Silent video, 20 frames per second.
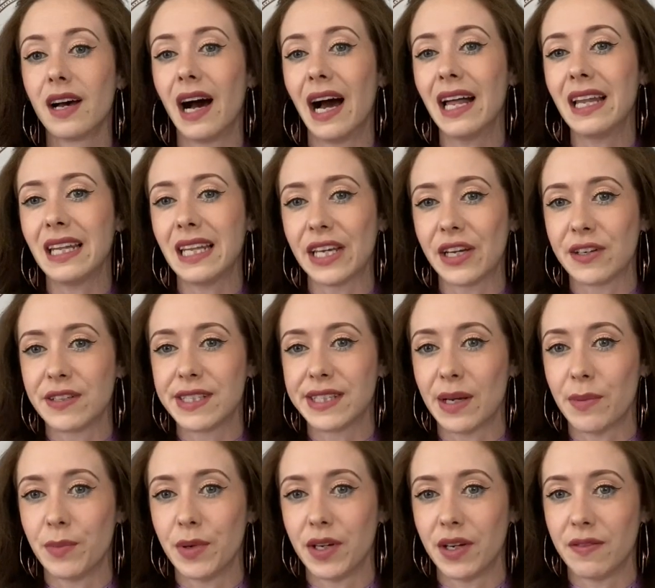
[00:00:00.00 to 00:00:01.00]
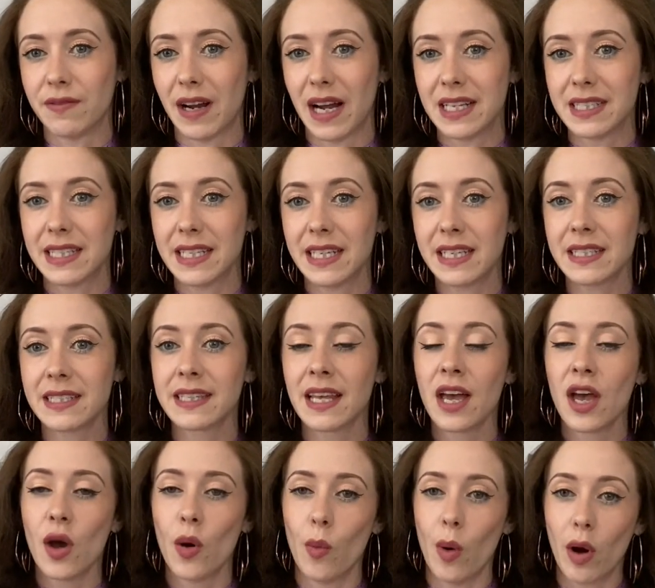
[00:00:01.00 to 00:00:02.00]
Hi Leo, Sun, Moon and Risings.
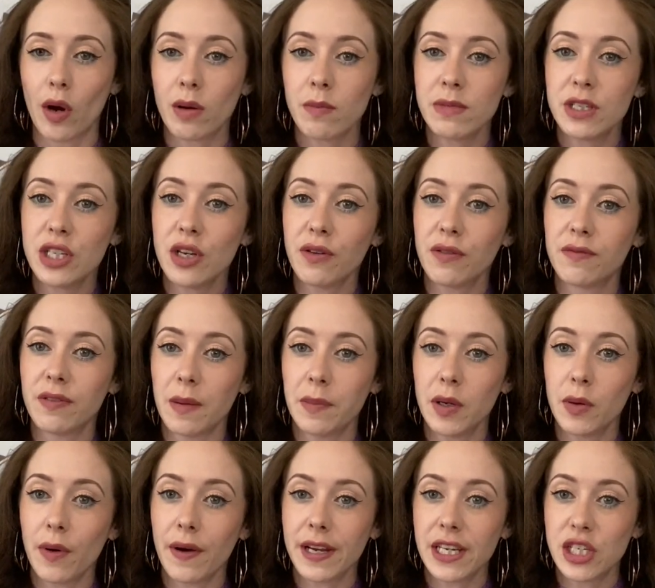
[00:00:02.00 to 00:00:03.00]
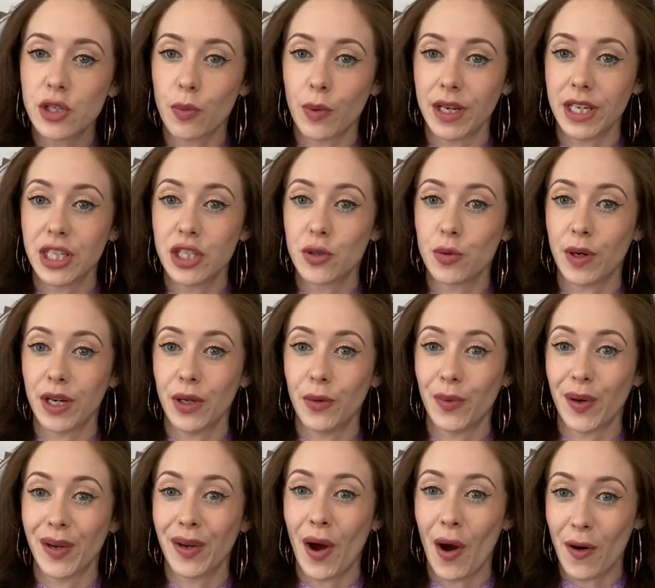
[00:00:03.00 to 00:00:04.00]
Welcome to your February
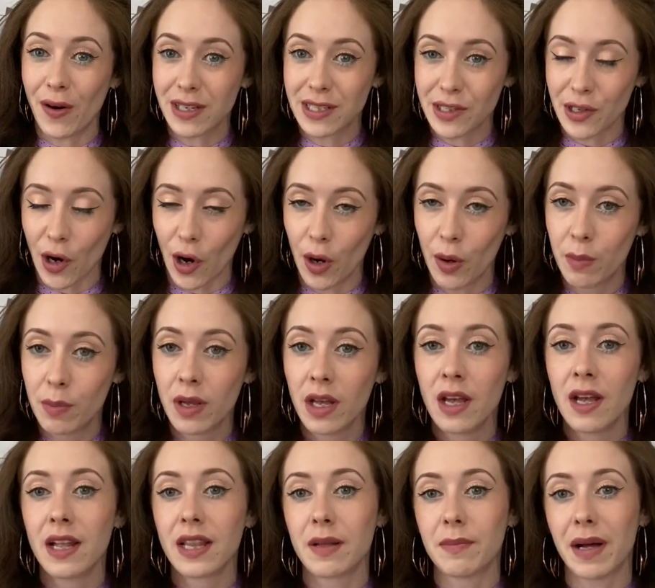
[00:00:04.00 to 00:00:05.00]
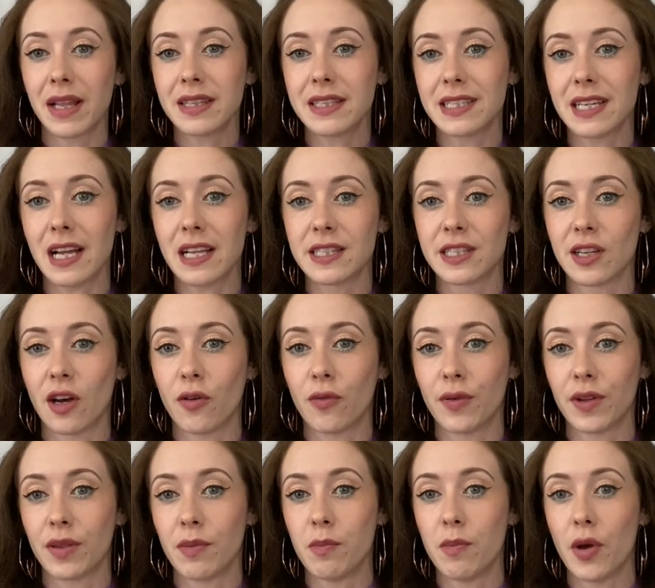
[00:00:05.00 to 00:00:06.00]
2021 horoscope. The month starts off
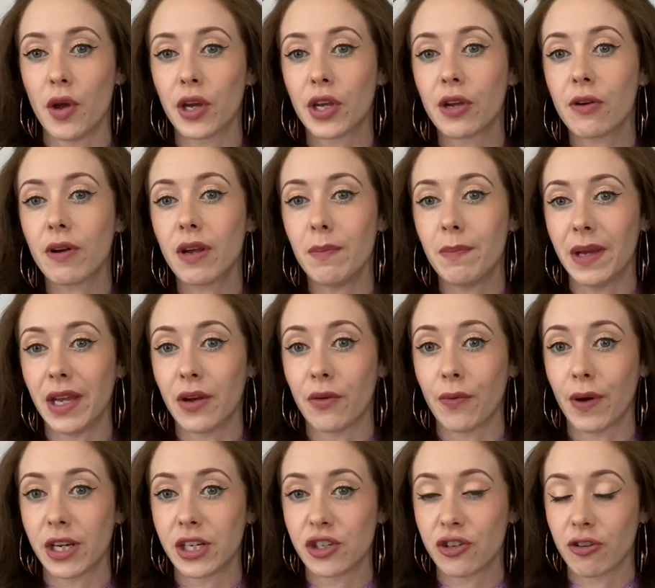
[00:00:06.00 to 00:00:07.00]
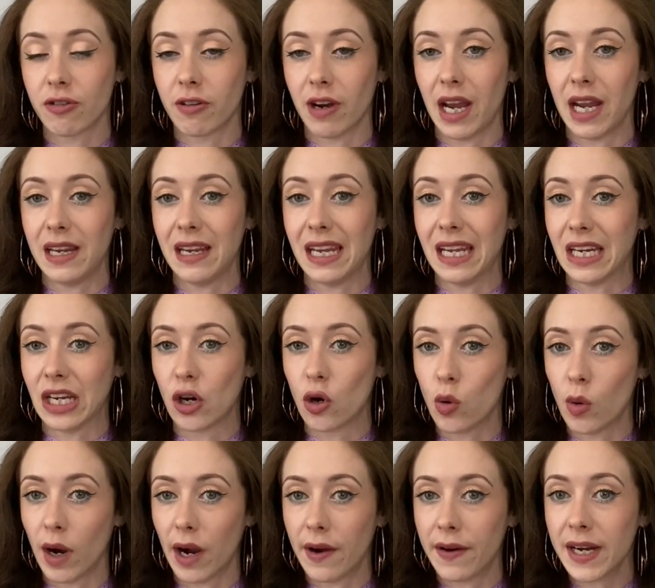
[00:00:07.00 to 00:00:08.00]
with Mercury being retrograde in
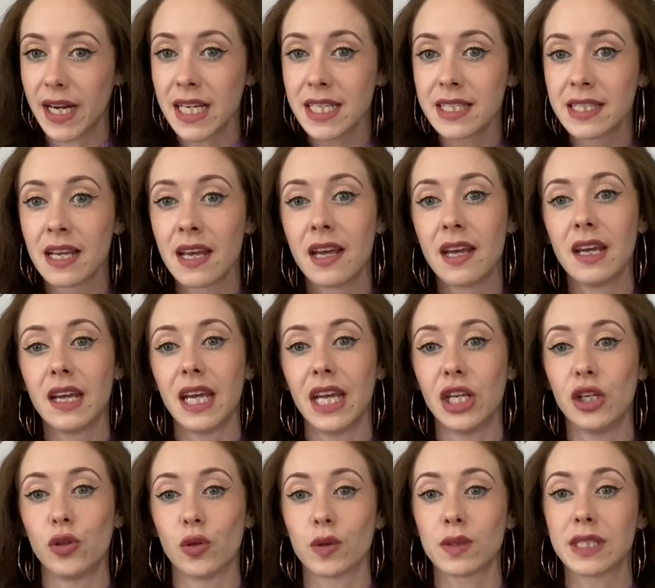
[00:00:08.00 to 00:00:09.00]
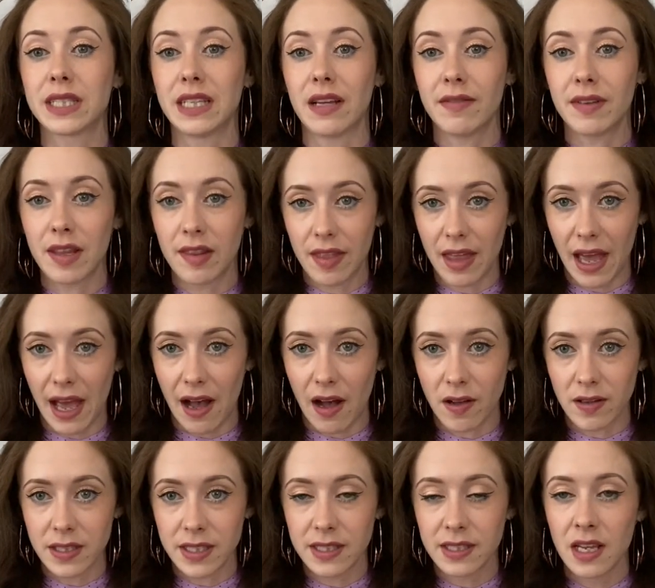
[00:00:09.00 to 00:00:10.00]
Aquarius in your 7th
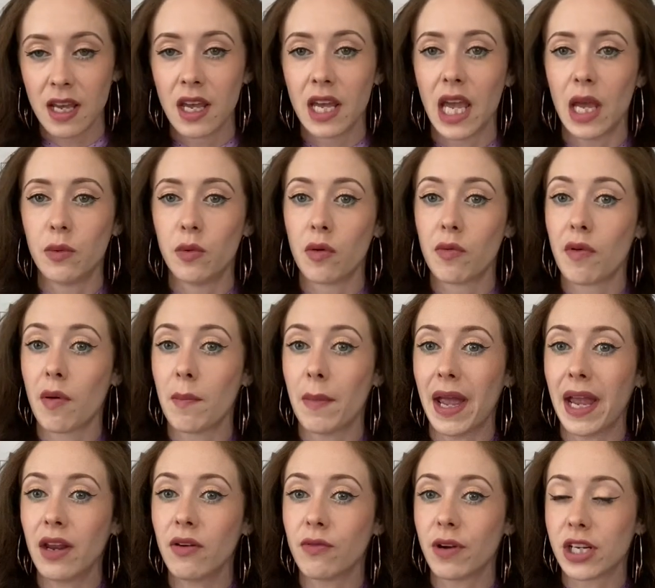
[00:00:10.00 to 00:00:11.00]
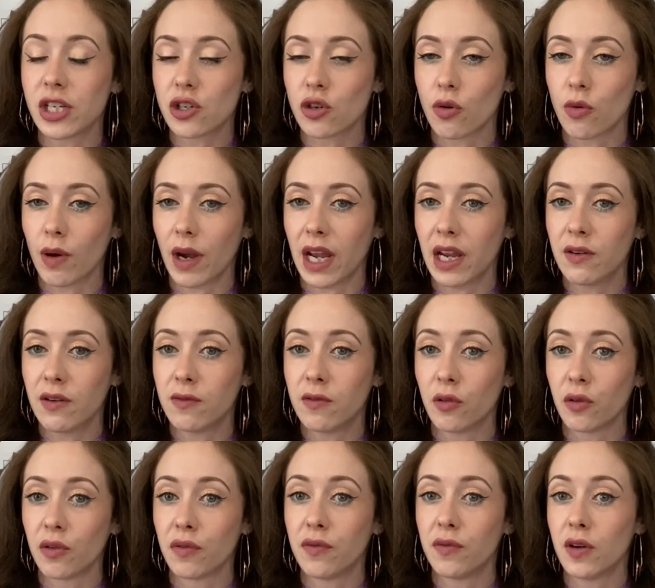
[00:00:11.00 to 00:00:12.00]
house. It will remain retrograde for
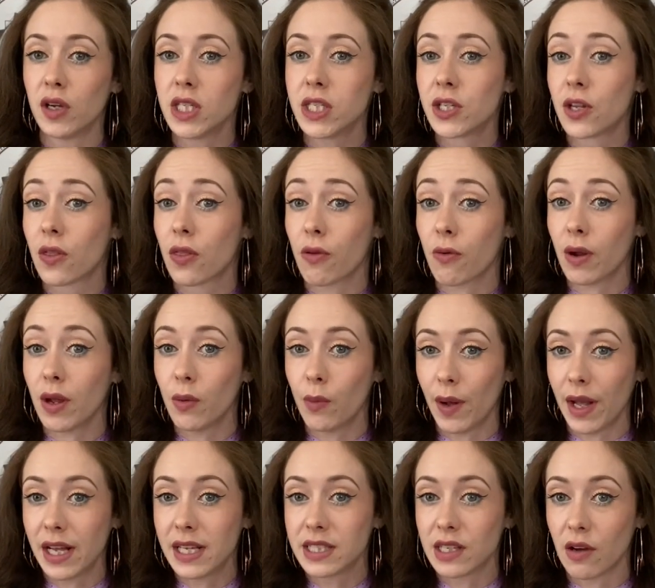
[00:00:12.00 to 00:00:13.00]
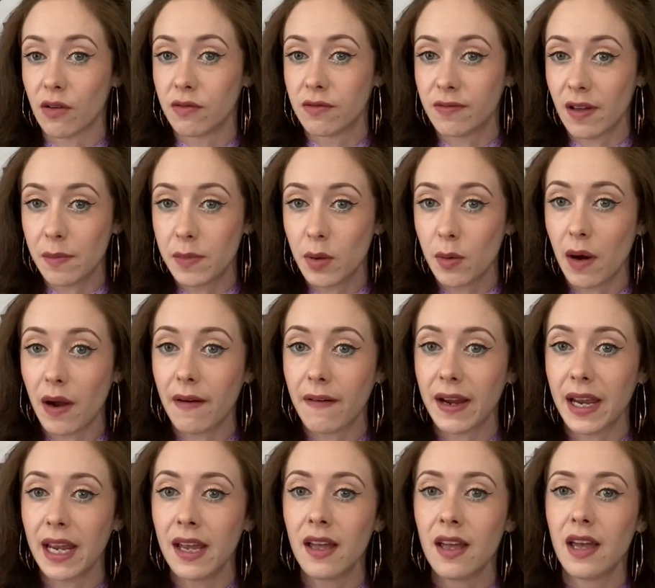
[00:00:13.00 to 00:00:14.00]
the first 3 weeks of
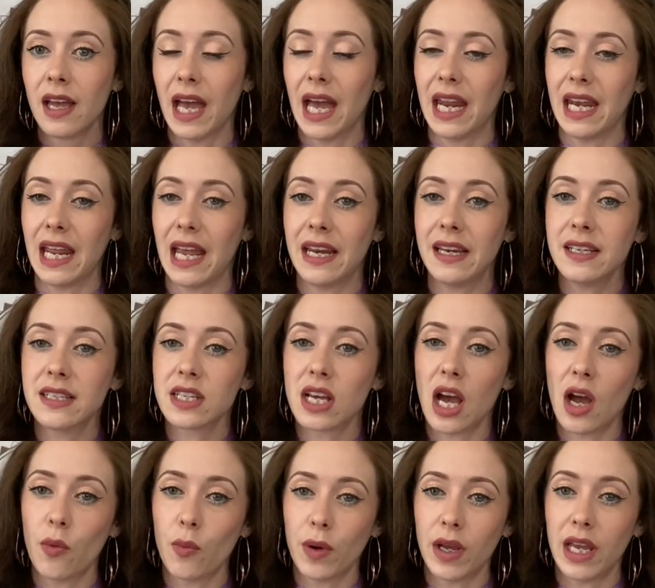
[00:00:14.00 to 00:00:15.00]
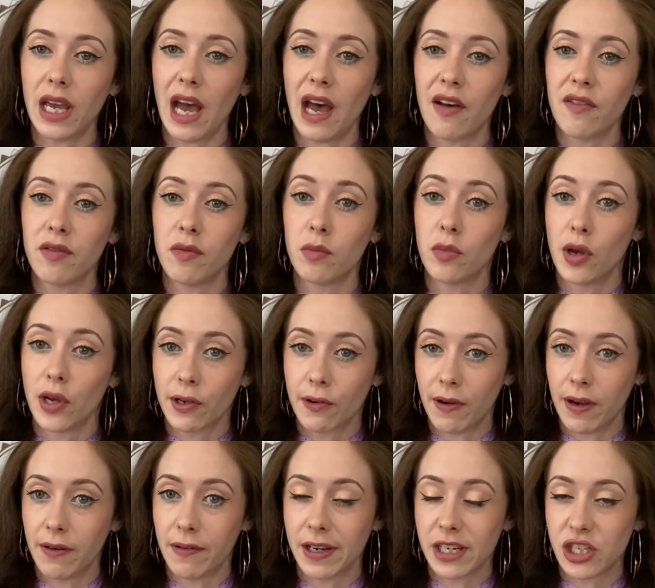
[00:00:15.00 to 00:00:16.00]
February, and anytime we have
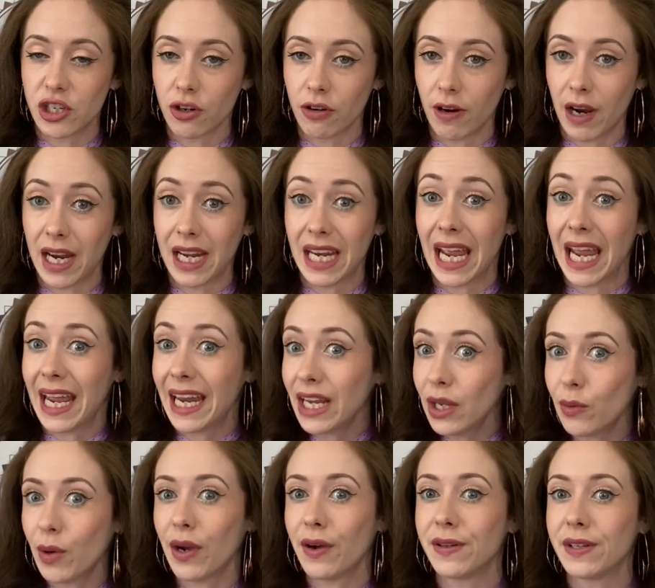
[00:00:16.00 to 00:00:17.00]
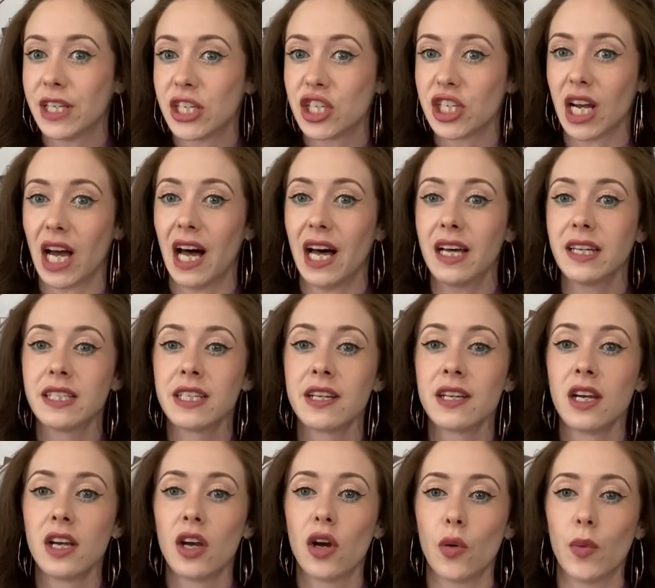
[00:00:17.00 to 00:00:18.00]
Mercury retrograde anywhere in the chart,
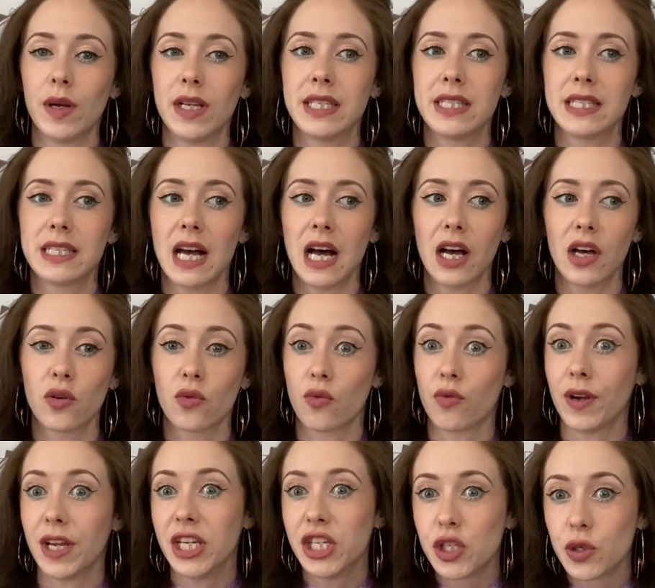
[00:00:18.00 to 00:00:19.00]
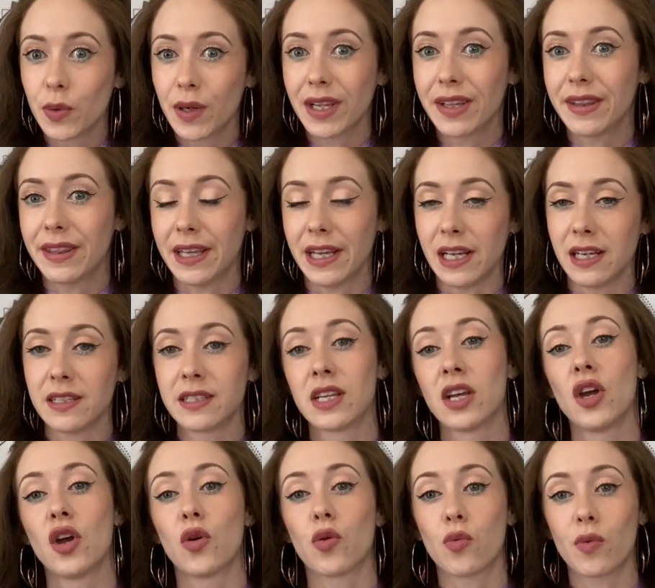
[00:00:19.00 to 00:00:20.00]
we start redoing things,
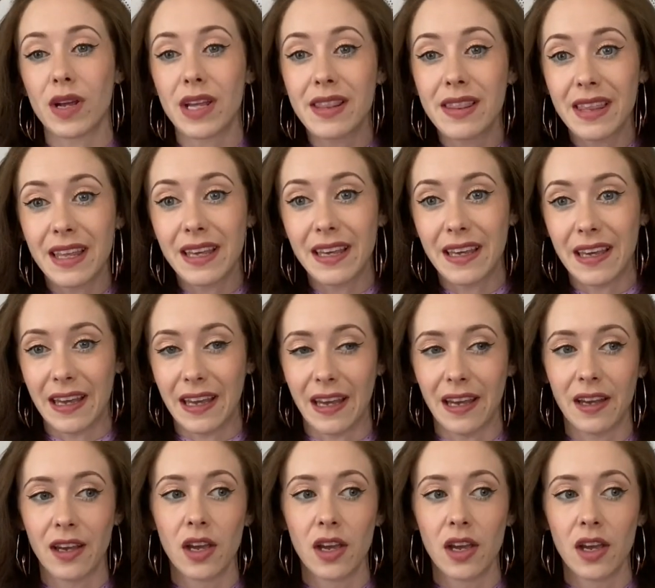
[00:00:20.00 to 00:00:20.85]
rethinking,